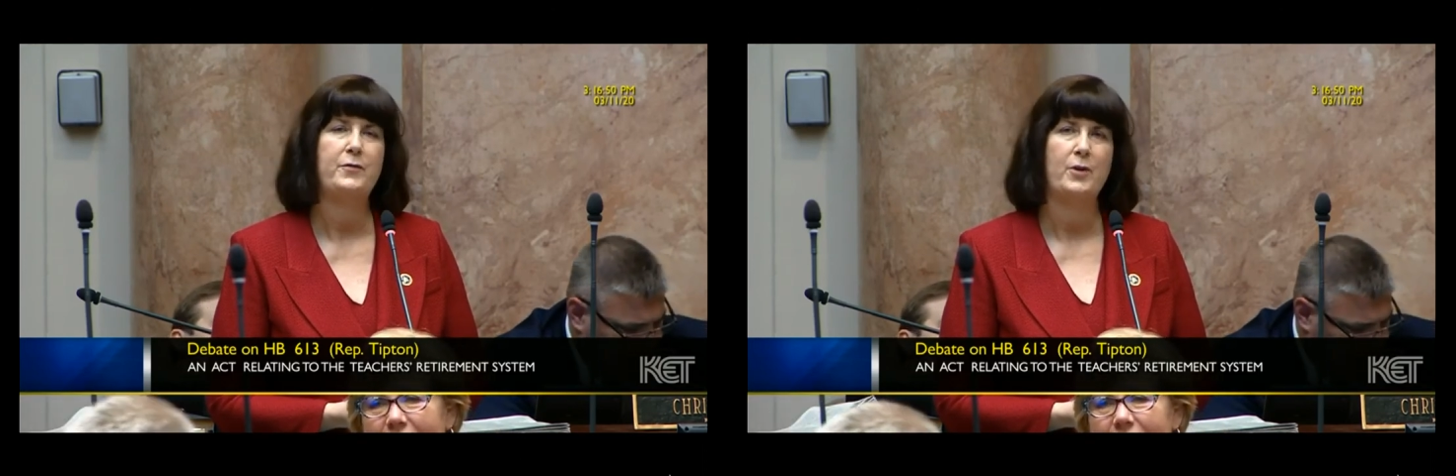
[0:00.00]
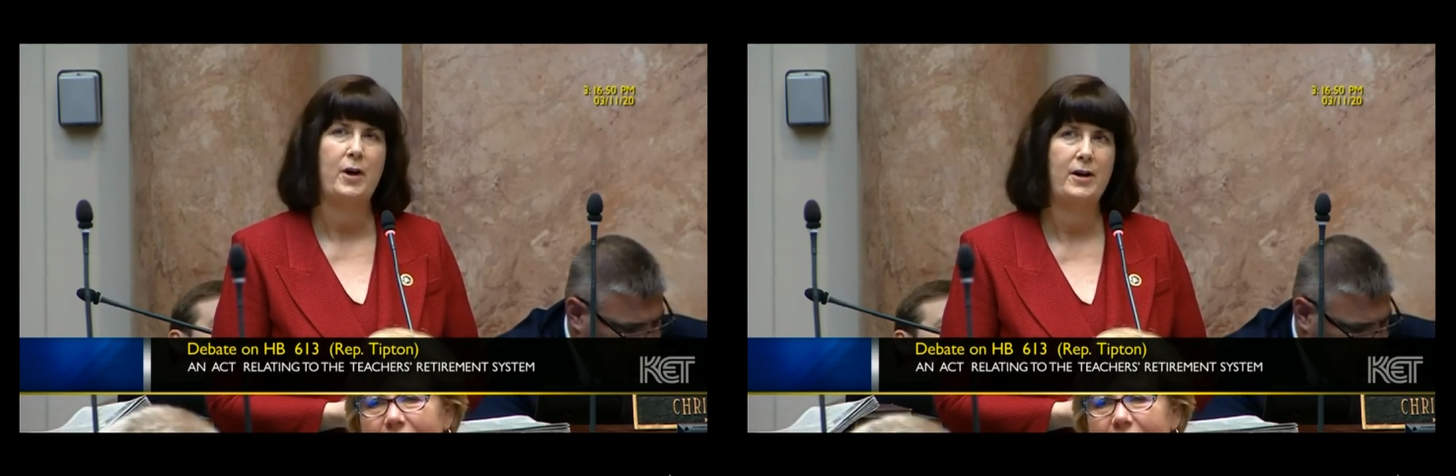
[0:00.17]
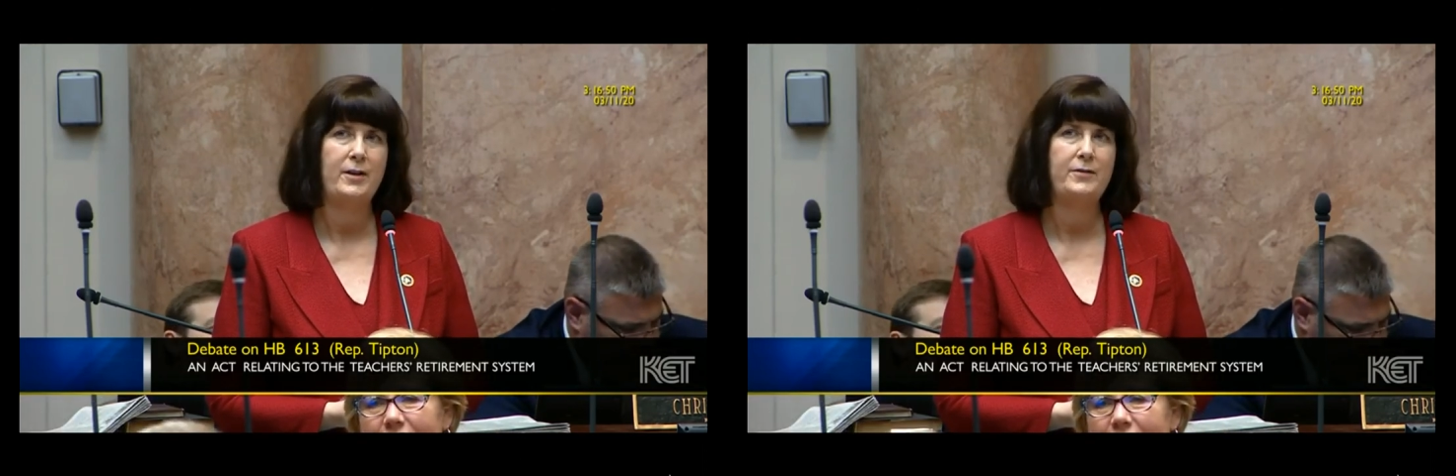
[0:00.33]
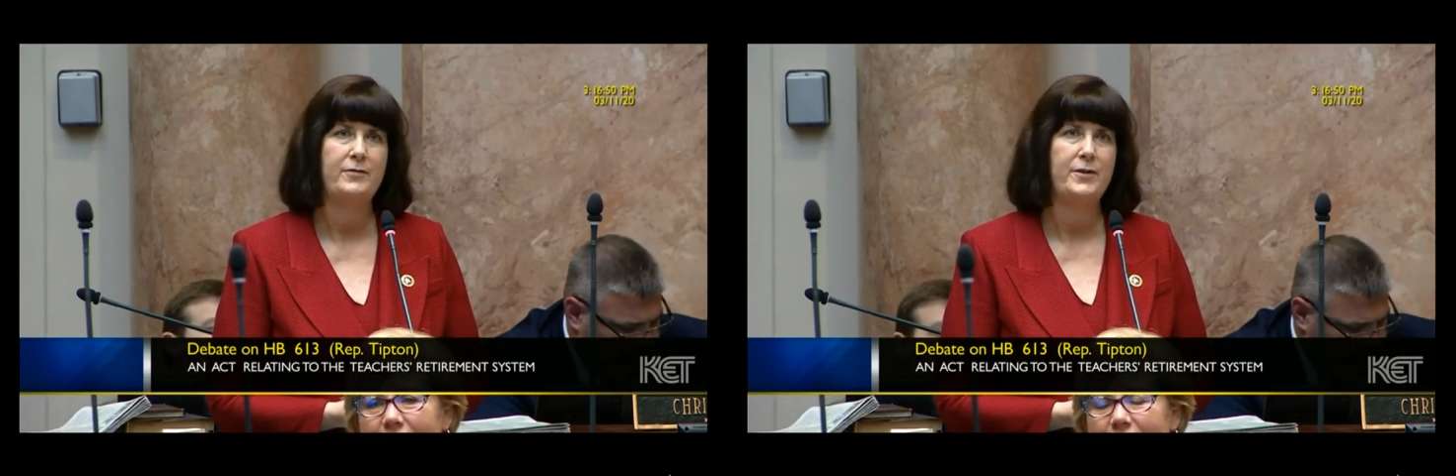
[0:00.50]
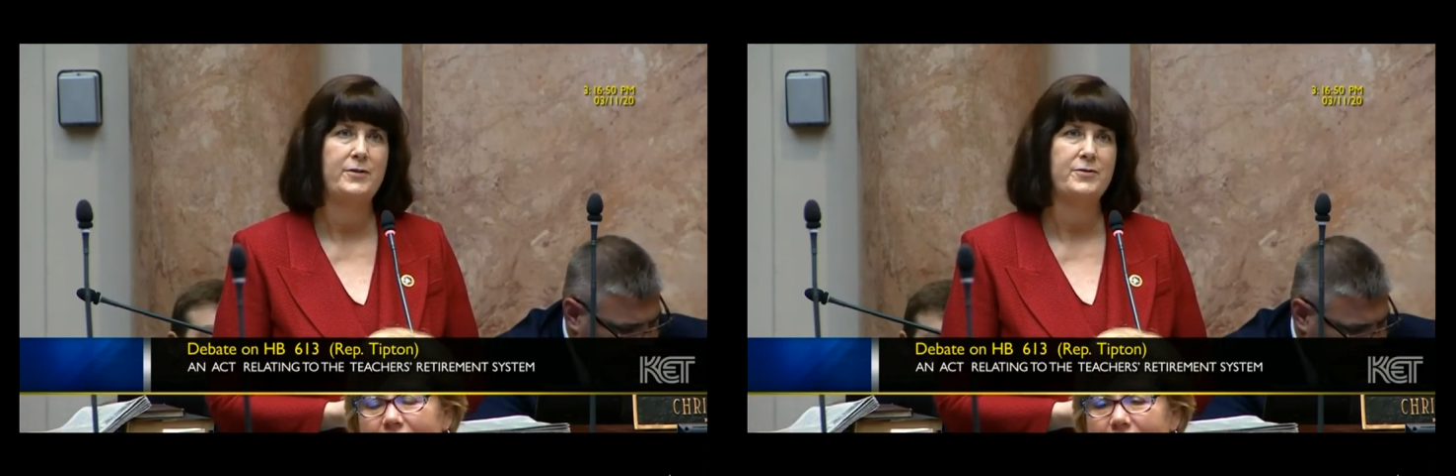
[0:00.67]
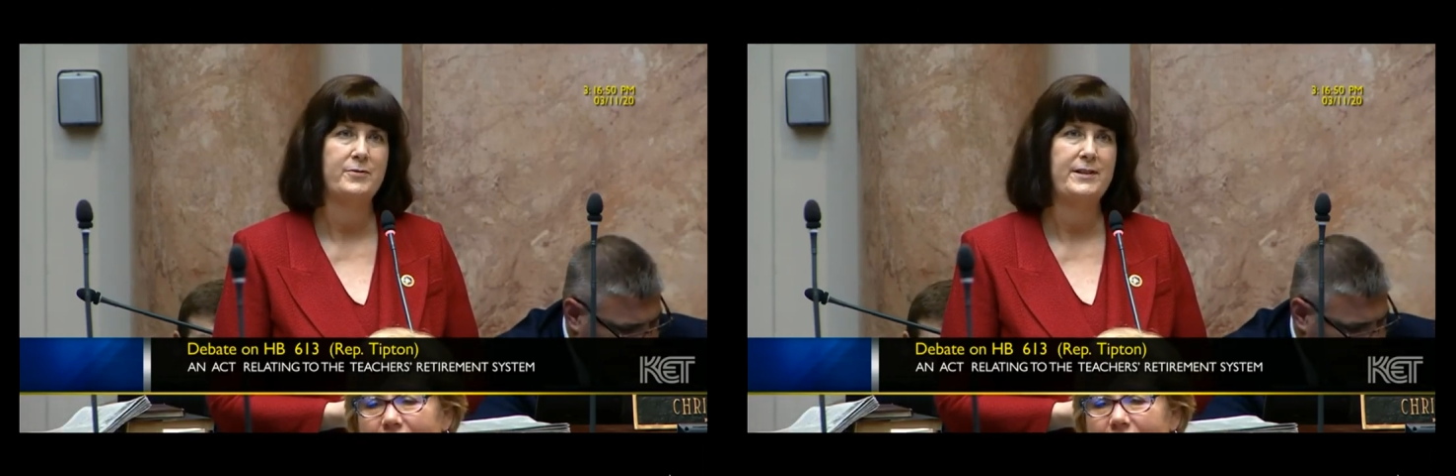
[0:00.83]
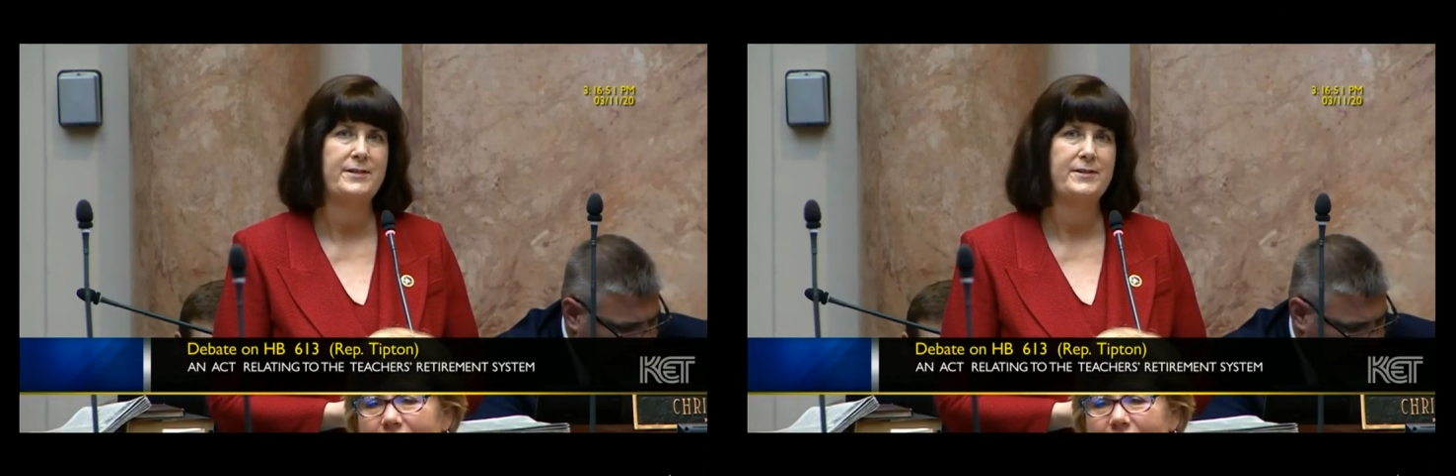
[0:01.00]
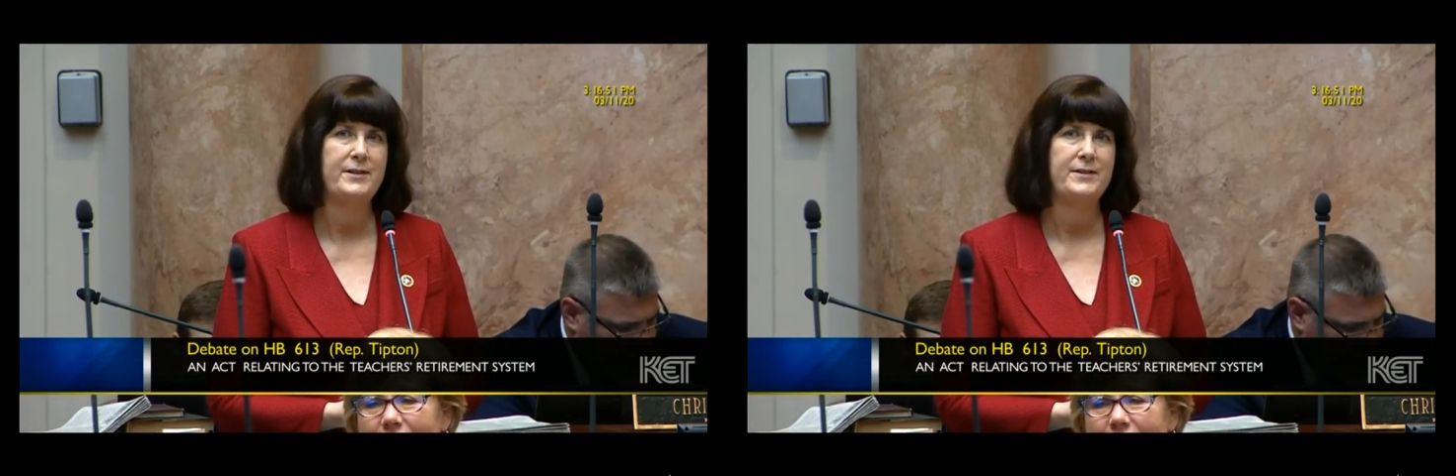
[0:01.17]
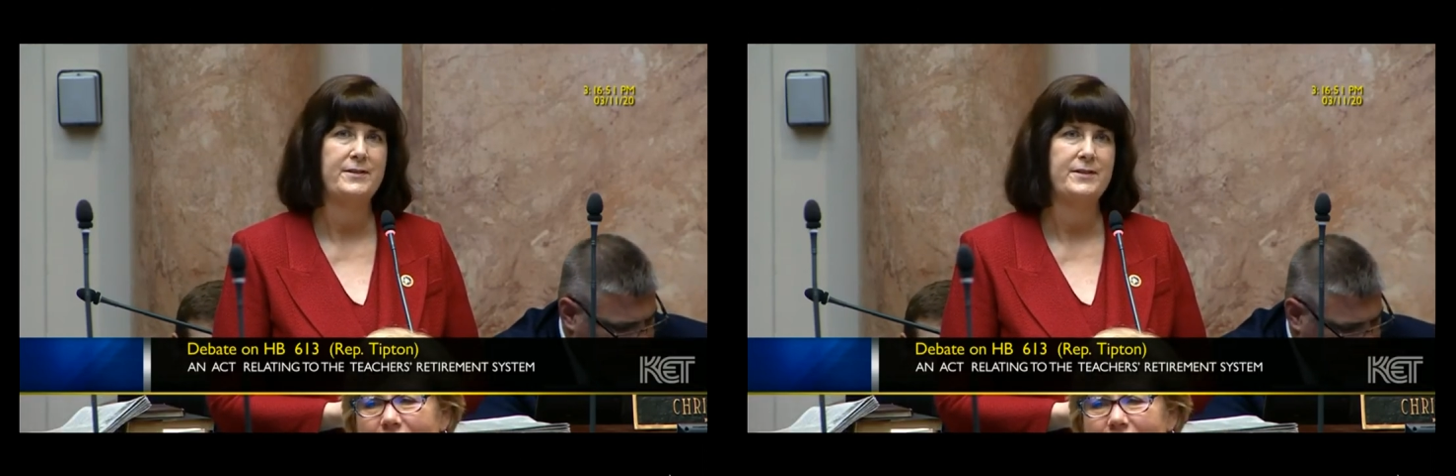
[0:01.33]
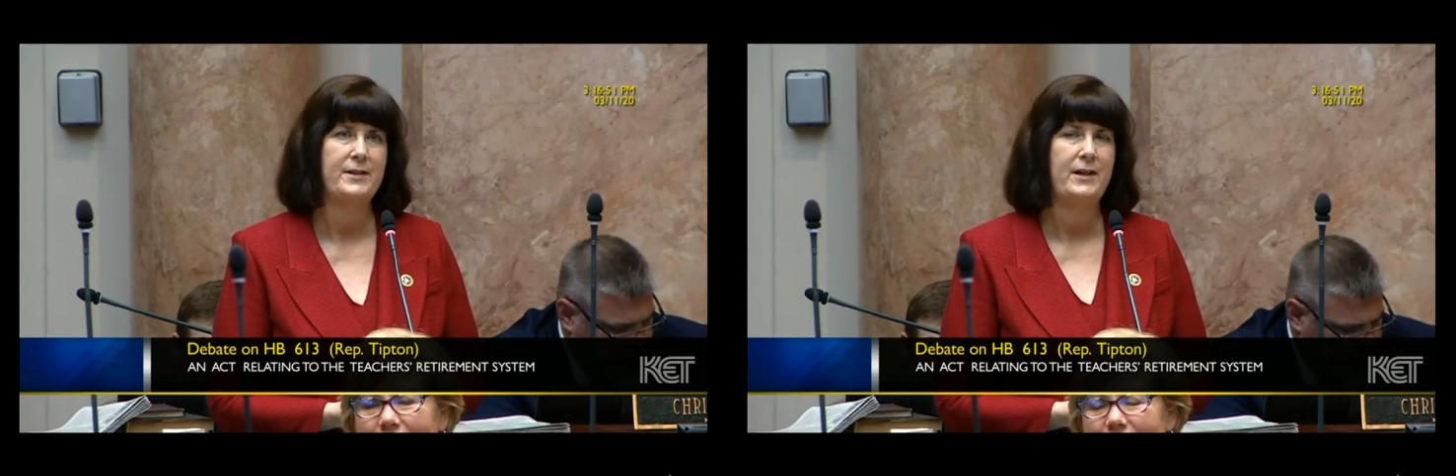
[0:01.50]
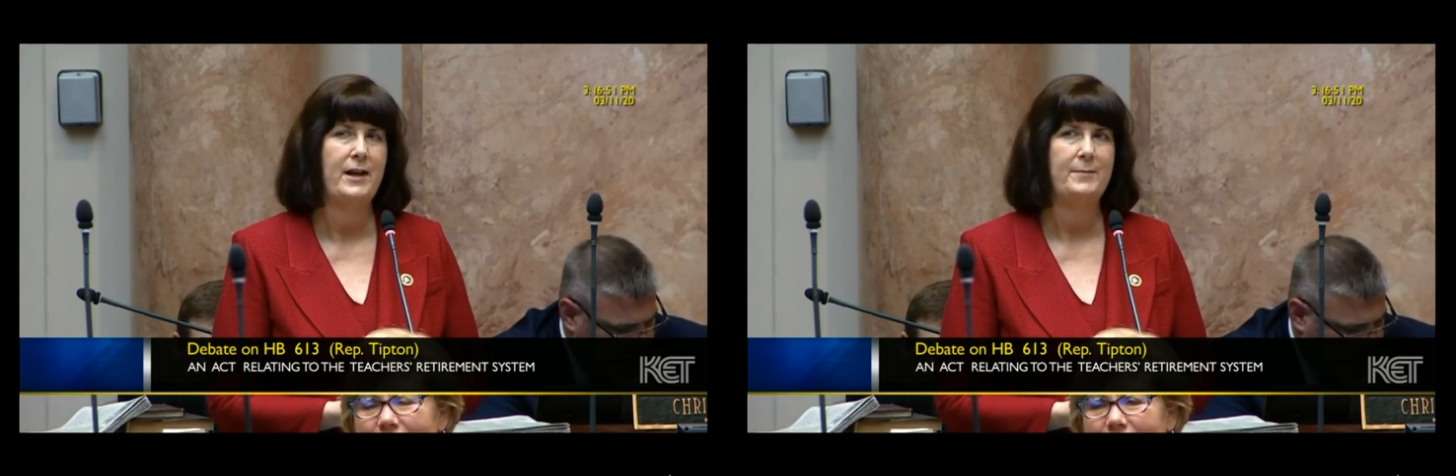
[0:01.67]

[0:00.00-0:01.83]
for all of those reasons,